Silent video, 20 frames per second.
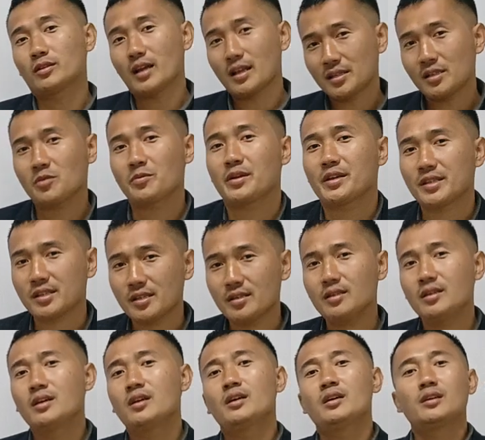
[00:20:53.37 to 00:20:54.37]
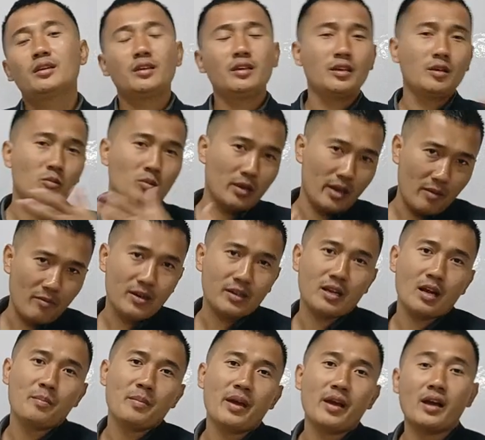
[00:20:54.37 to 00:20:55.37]
That's the reason he will every
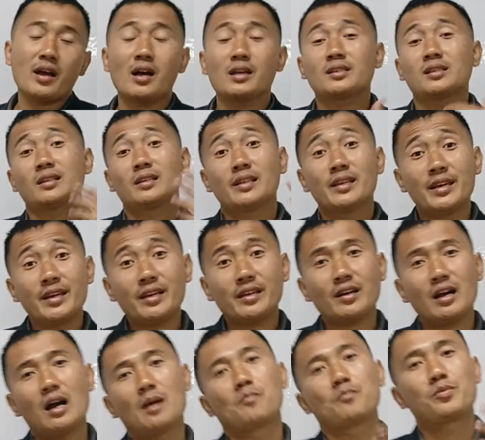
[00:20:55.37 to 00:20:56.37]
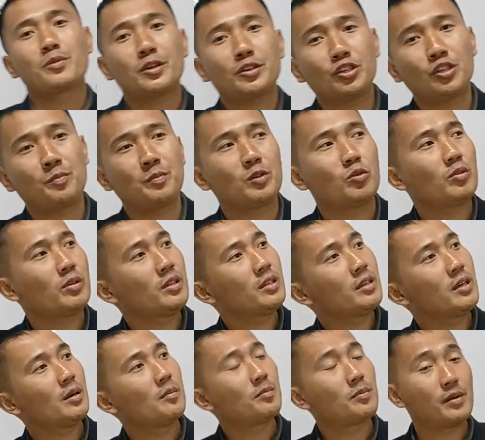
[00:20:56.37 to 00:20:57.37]
time act as a link, a bridge between
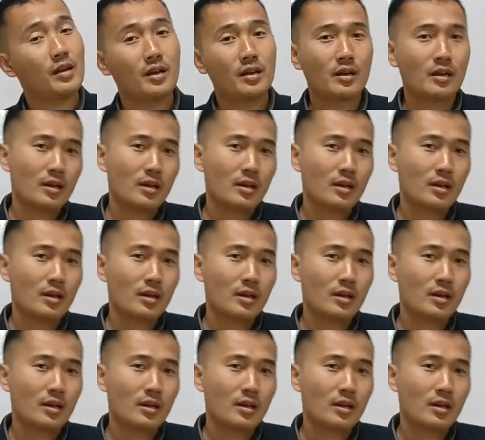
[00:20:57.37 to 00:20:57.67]
the